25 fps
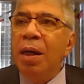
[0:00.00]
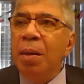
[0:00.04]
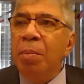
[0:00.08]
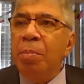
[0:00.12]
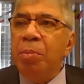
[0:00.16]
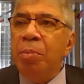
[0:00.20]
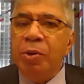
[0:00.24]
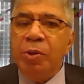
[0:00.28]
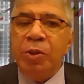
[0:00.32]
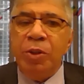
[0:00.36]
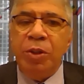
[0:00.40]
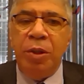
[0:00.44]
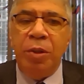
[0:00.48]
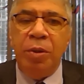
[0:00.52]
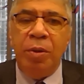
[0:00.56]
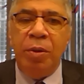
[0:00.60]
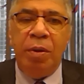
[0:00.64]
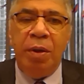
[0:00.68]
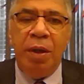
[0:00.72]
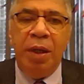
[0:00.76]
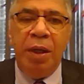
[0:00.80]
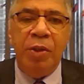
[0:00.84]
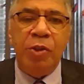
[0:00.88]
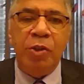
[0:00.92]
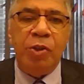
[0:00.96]

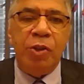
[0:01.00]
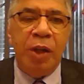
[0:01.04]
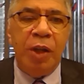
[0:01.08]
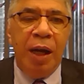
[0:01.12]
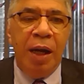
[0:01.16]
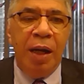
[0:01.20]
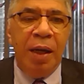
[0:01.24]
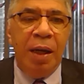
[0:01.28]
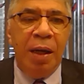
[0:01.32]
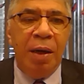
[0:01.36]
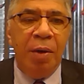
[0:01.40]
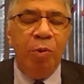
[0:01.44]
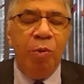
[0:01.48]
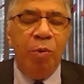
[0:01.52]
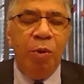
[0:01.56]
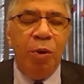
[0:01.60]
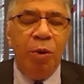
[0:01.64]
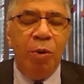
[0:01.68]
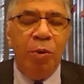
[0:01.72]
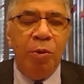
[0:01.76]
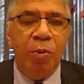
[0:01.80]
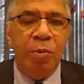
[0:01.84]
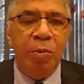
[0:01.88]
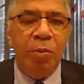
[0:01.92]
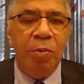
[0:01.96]
Brazil and China
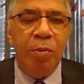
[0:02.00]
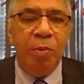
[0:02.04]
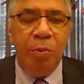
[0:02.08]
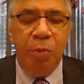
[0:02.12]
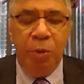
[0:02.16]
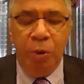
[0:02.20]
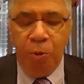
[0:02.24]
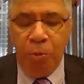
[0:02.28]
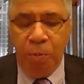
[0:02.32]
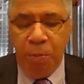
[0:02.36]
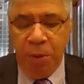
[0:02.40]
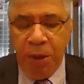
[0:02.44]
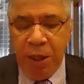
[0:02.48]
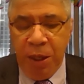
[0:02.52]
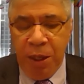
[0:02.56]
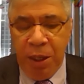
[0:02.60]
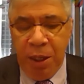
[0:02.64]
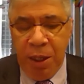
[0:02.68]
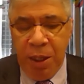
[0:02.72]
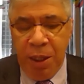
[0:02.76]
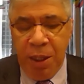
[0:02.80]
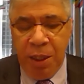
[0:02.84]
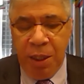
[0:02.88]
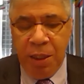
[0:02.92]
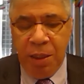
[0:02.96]
will
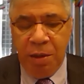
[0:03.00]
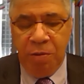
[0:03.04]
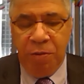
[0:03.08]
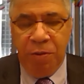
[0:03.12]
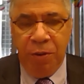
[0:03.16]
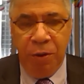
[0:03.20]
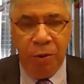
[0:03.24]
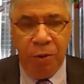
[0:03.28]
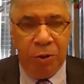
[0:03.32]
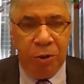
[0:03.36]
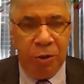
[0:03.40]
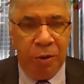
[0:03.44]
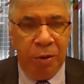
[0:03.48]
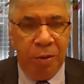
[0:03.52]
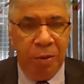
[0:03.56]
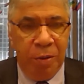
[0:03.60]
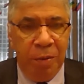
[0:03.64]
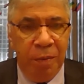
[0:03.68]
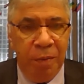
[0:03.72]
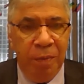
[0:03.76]
be in the future.